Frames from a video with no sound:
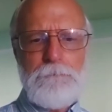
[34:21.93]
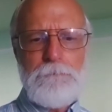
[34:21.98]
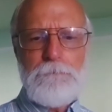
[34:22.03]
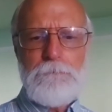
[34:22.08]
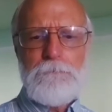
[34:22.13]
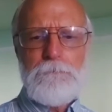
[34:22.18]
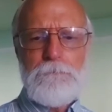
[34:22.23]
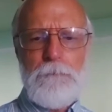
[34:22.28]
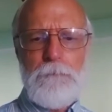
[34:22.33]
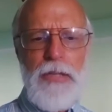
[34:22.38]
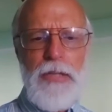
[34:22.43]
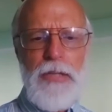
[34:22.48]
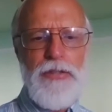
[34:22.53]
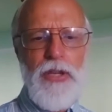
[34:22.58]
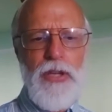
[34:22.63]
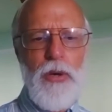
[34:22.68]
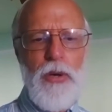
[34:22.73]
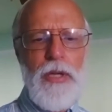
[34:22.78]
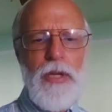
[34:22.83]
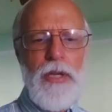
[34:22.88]
So
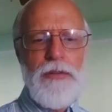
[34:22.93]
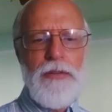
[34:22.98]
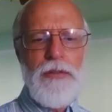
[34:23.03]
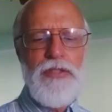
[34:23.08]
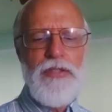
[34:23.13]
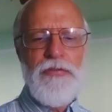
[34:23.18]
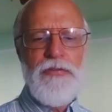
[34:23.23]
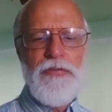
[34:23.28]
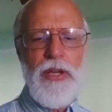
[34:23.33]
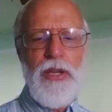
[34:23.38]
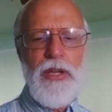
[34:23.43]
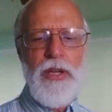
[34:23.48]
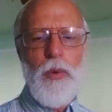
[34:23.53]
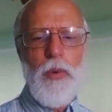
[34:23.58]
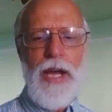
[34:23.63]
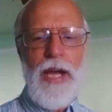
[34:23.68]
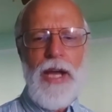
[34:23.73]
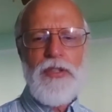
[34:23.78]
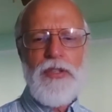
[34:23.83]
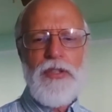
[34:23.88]
these are fairly
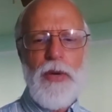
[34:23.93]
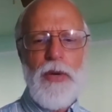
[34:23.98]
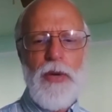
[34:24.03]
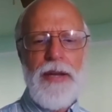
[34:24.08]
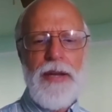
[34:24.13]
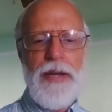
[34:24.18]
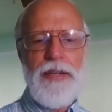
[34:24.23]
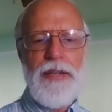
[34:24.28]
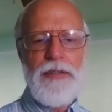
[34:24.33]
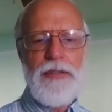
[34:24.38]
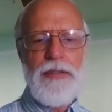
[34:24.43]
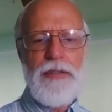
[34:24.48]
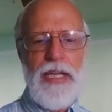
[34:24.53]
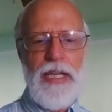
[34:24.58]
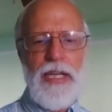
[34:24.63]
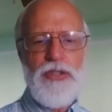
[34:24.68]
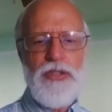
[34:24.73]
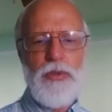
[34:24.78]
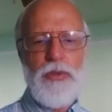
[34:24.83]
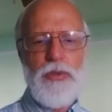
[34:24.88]
widespread in
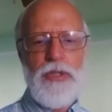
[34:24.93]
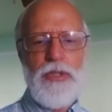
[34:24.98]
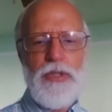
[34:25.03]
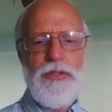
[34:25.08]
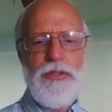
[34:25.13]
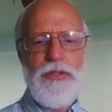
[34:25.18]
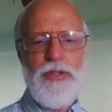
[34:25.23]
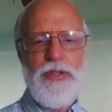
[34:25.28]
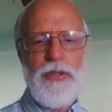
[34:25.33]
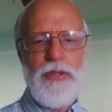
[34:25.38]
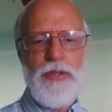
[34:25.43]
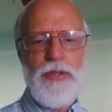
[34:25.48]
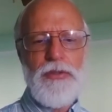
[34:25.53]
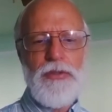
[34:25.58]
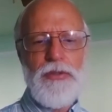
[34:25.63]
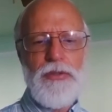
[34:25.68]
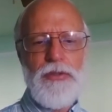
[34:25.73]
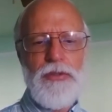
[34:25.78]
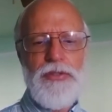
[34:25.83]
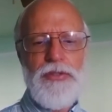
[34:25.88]
intellectual circles.